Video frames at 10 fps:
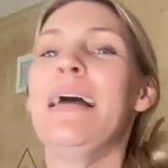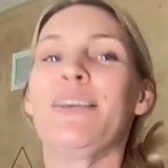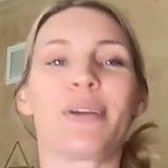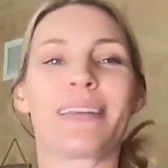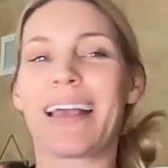
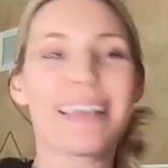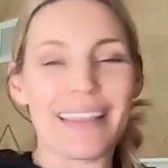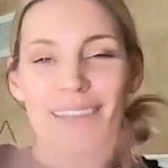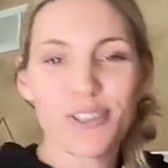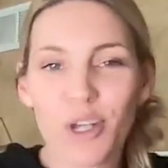You can,
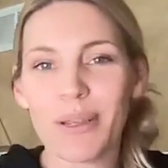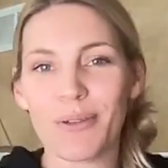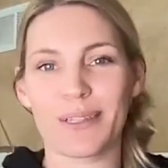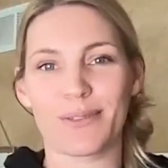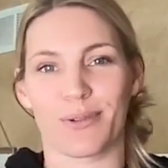again, there's so many
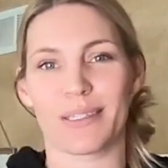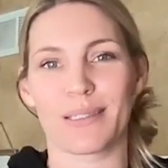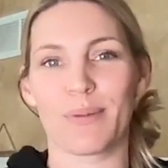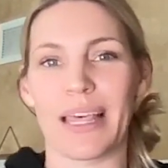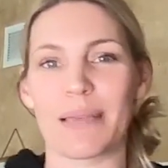
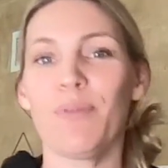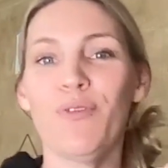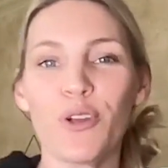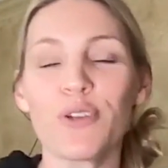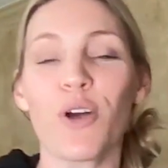resources, but like
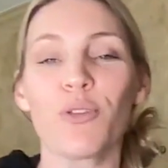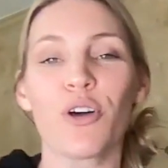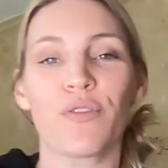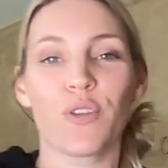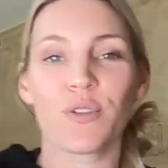before you go
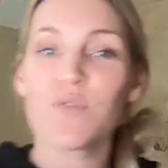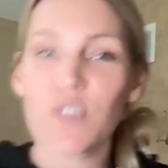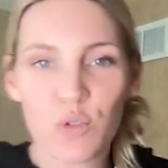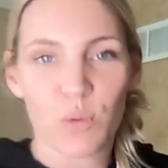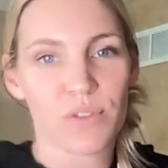look for those
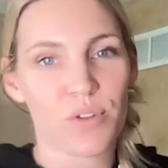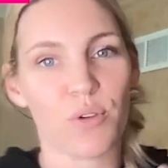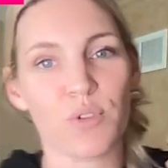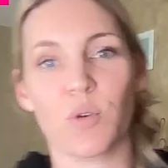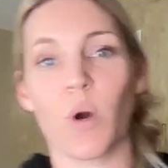visuals or
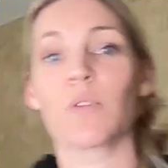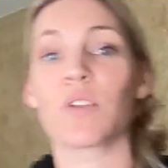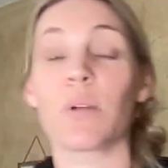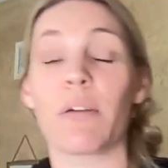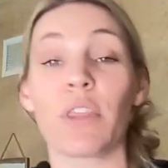those quotes
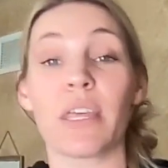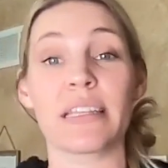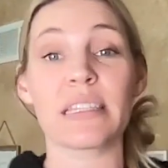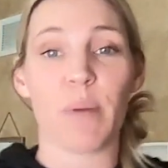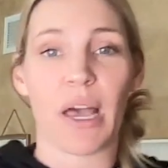or whatever that
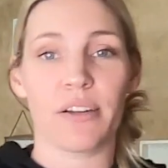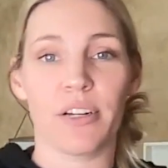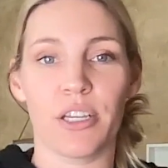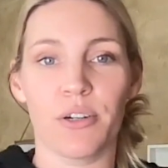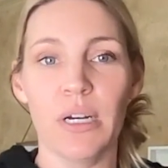inspire
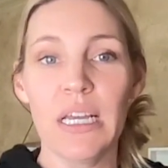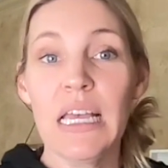you,